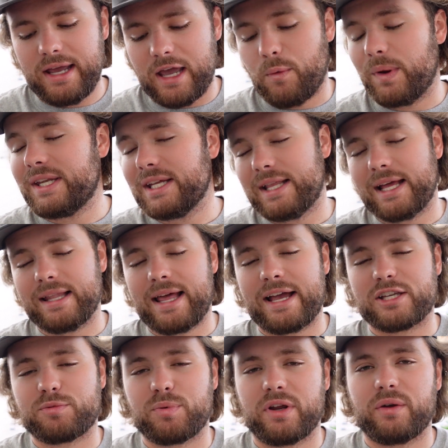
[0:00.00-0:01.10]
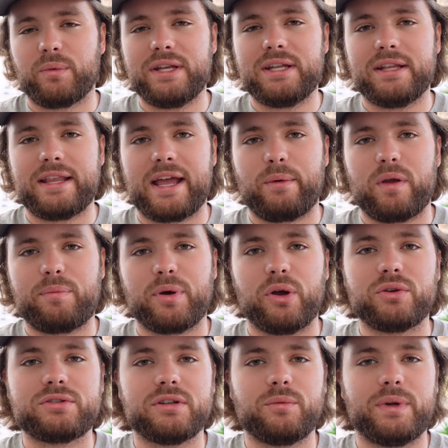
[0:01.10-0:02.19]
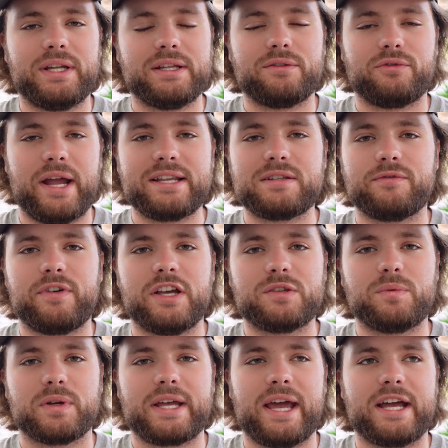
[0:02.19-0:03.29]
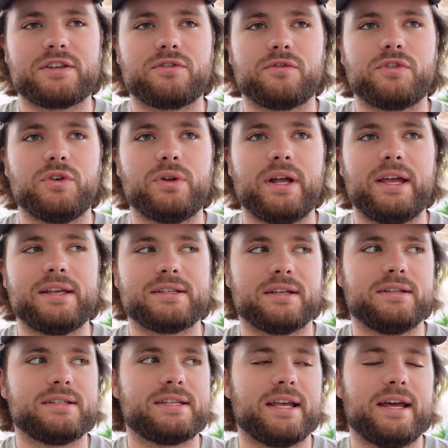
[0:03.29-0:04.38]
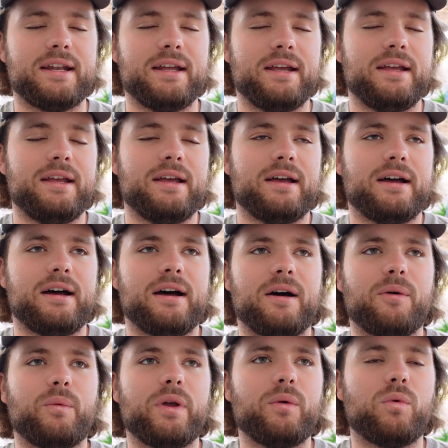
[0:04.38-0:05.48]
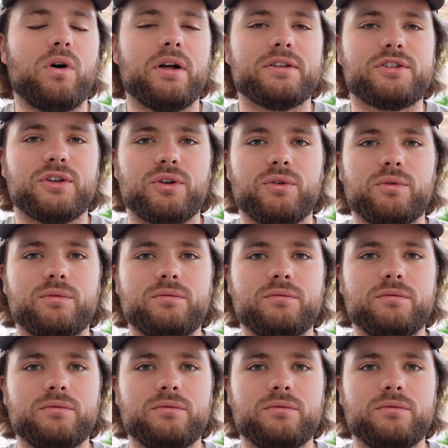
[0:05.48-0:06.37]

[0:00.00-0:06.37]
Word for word: And we did that last spring. We did that. We posted, we did ran some Facebook ads for a few days and said, uh, we want to,